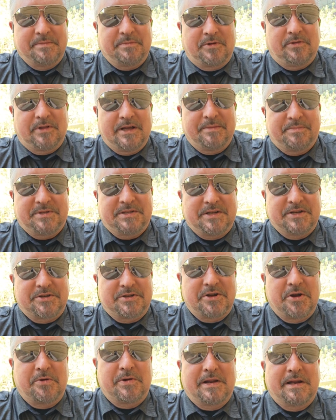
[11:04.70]
clips to
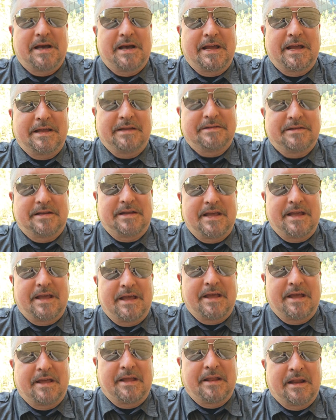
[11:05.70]
show tonight,
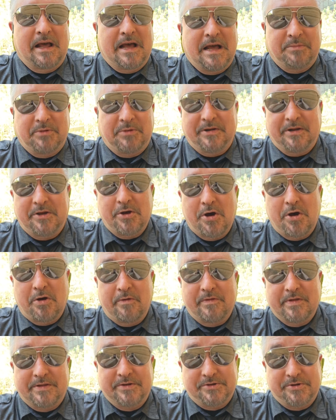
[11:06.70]
and I'm going to go
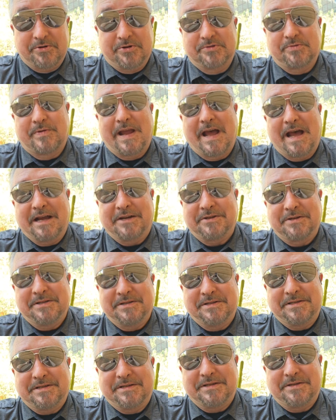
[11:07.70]
over the jurors'
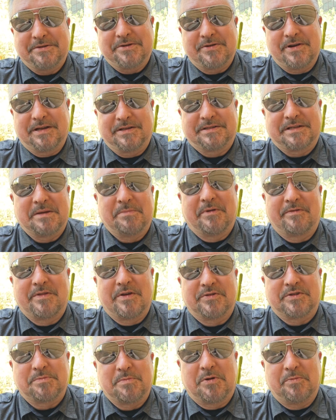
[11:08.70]
reactions during some of
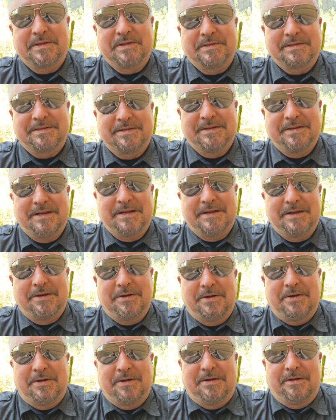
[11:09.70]
those moments
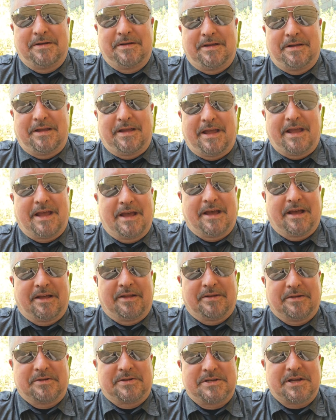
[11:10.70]

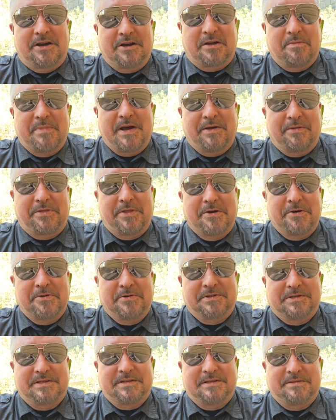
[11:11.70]
and talk about
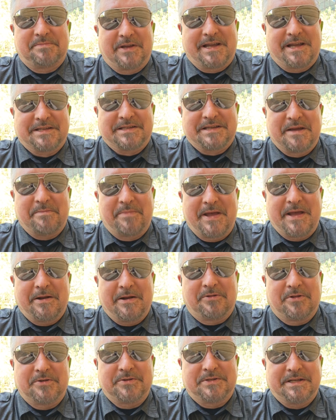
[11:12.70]
those, because I'm
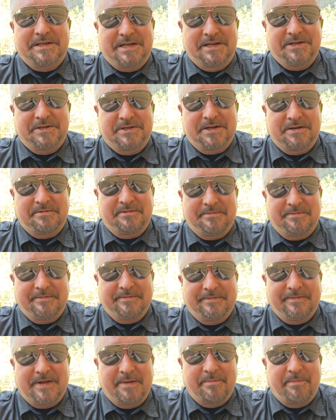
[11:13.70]
paying close attention.
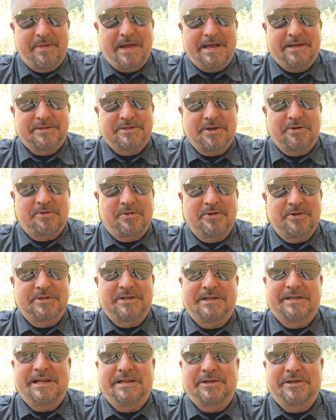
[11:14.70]
I'm paying so close
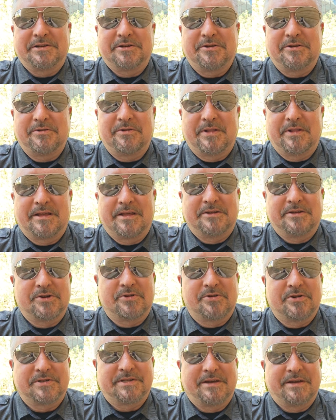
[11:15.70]
attention to the
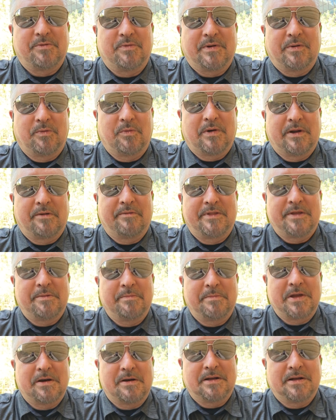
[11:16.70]
jurors that when one of
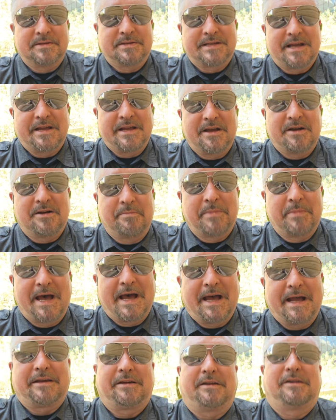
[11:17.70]
them yawns, I yawn
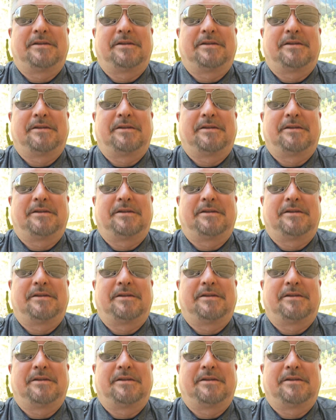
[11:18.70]
back.